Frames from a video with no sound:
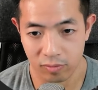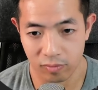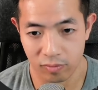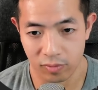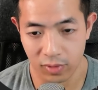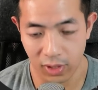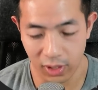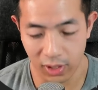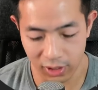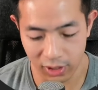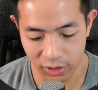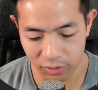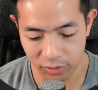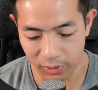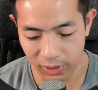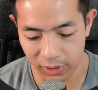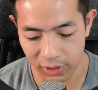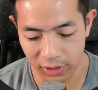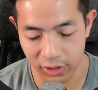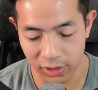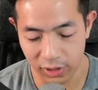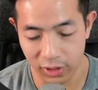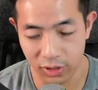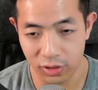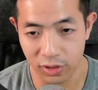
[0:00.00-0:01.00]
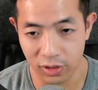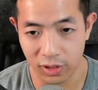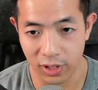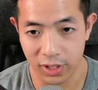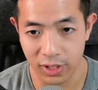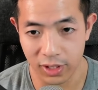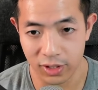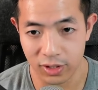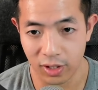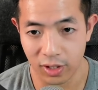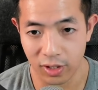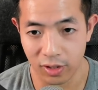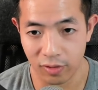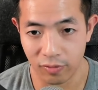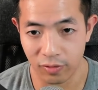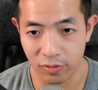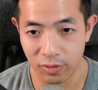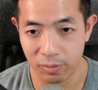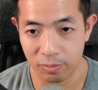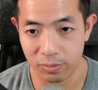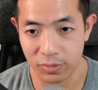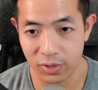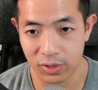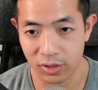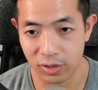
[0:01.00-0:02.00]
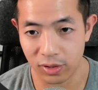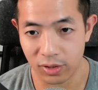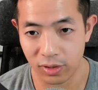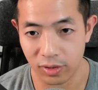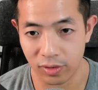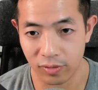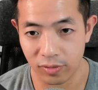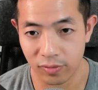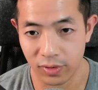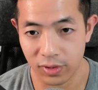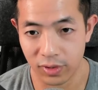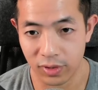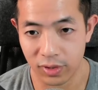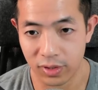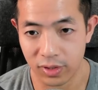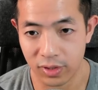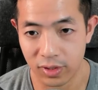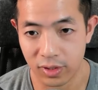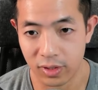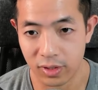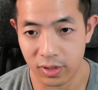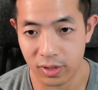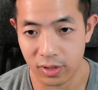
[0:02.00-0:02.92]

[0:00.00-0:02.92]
I guess we can initialize all of them to 0 first.